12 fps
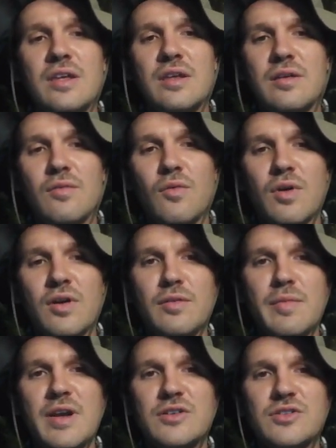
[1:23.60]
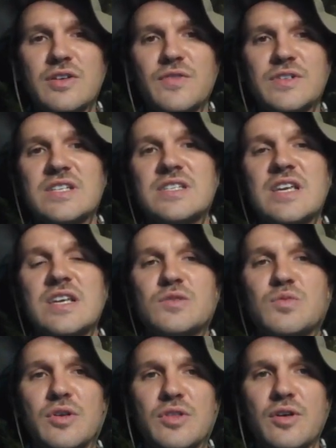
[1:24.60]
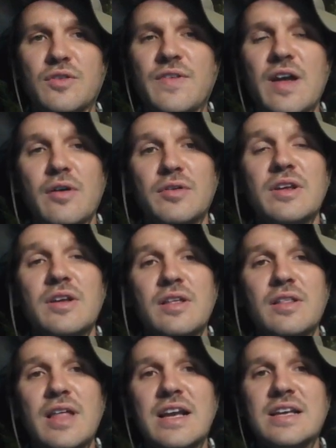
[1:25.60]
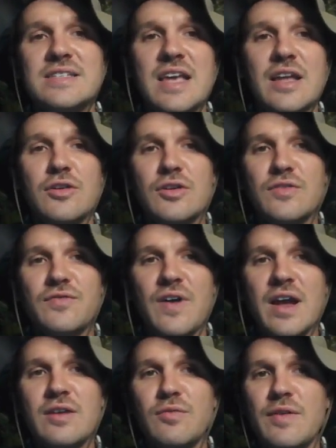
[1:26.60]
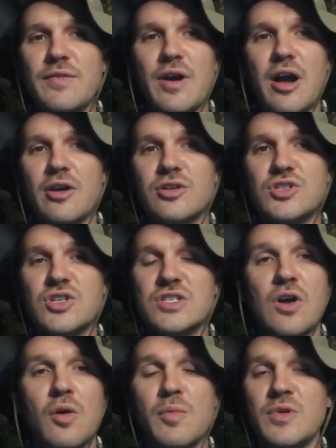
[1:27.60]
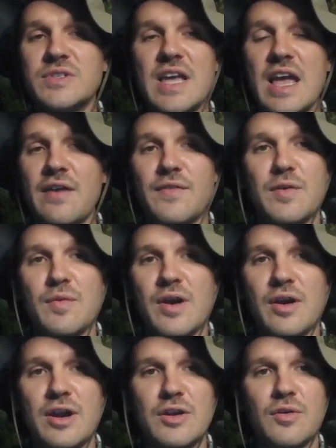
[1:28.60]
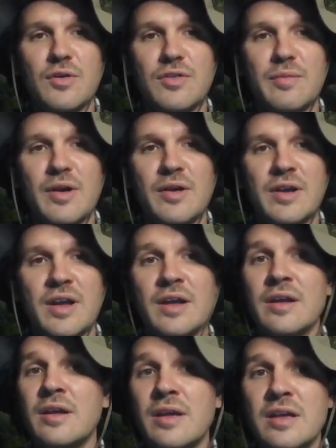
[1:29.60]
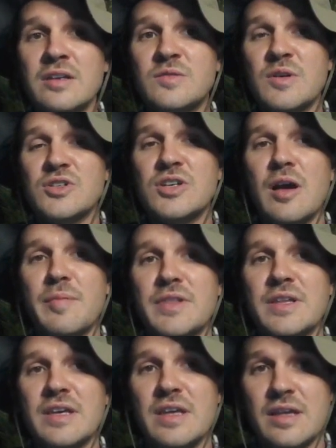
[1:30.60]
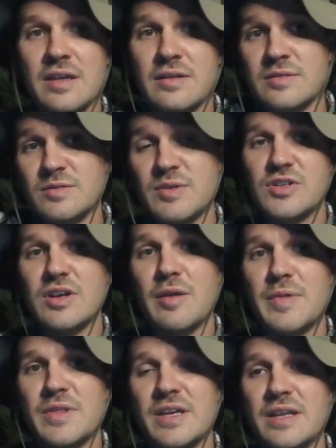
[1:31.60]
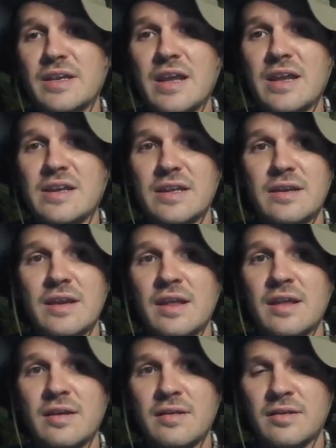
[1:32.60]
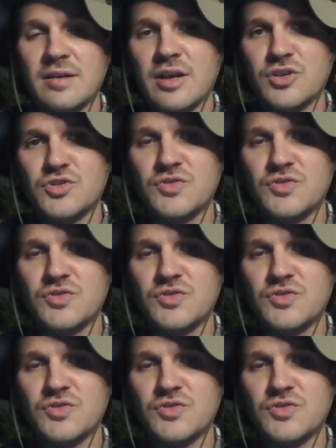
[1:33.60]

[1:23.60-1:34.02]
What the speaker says: of the major differences is where they're found. Like I said, you can find river otters just almost everywhere in North America, especially up in the Canadian country,